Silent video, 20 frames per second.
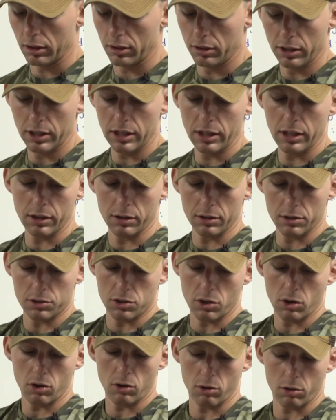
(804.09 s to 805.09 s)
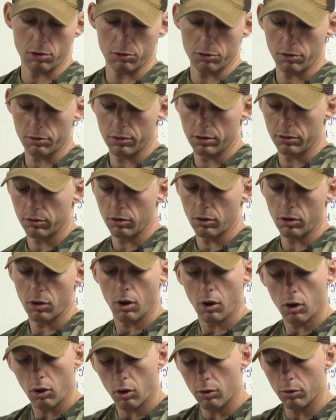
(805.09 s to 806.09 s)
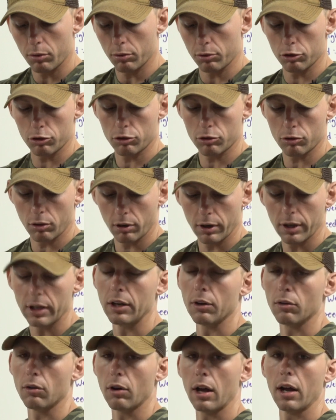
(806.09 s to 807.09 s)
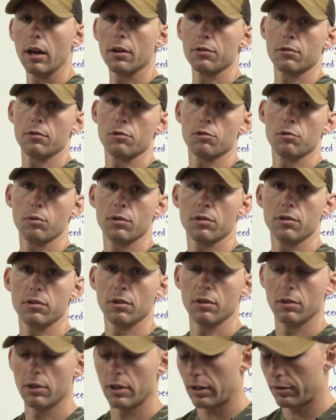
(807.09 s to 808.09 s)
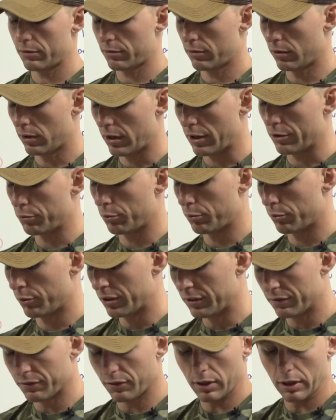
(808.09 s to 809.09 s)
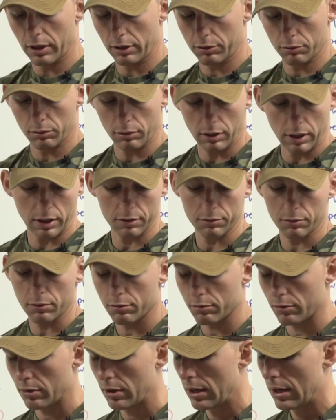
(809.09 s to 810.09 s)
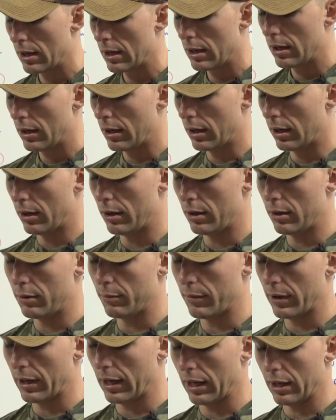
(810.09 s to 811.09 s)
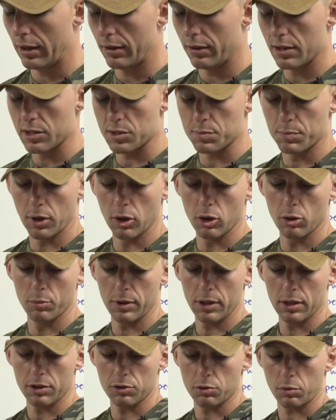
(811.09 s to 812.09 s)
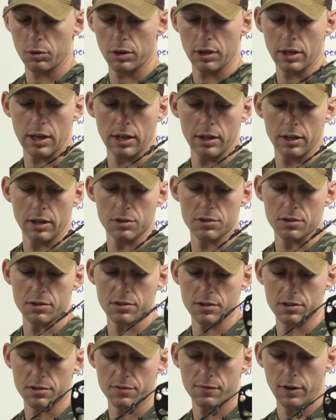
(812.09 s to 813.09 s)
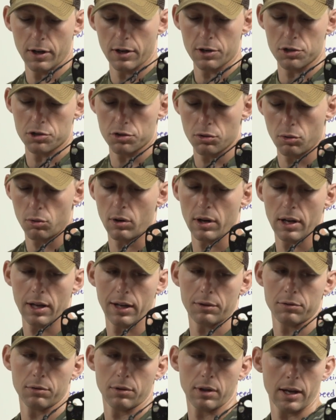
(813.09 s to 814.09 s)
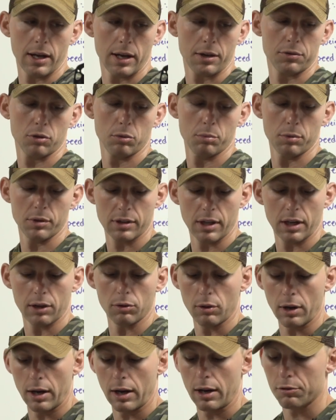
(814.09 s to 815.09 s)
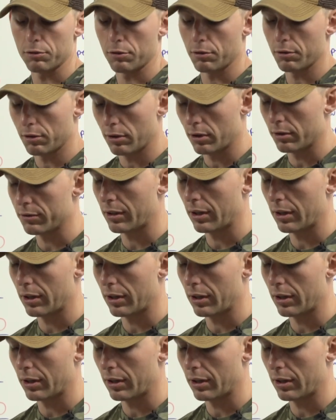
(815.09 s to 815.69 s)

of leading the charge on these long, straight risers with the less reflexed risers. And this bow being 29 inches, it's very short axle to axle, but that riser does